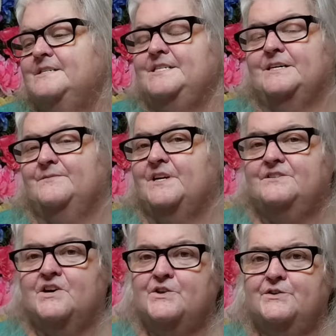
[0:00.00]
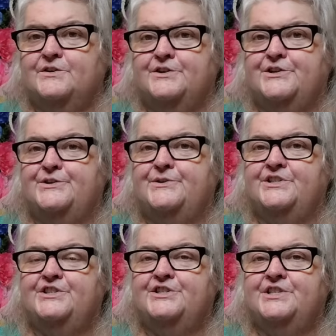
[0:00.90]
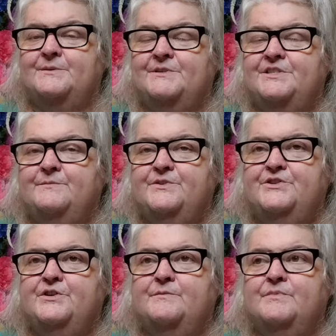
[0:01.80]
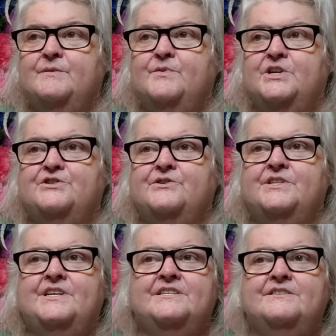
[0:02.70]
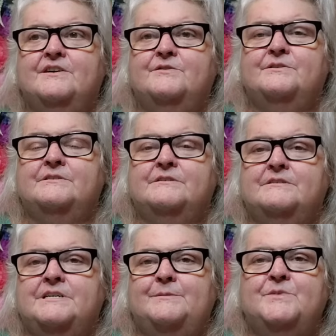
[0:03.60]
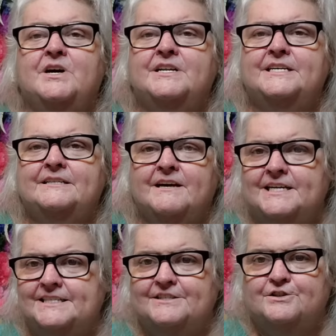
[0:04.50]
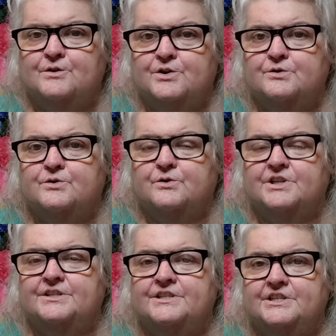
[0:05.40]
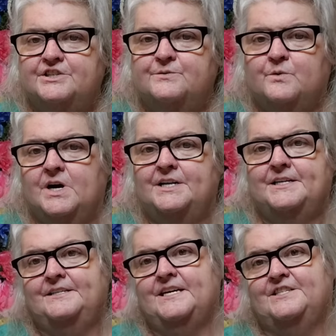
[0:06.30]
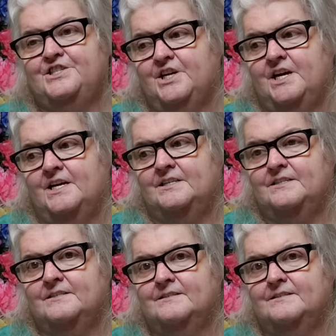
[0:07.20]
yeah, that's all they're going to do is just check my temperature and blood pressure. And that's not I'm not in like this critical condition where I need that checked.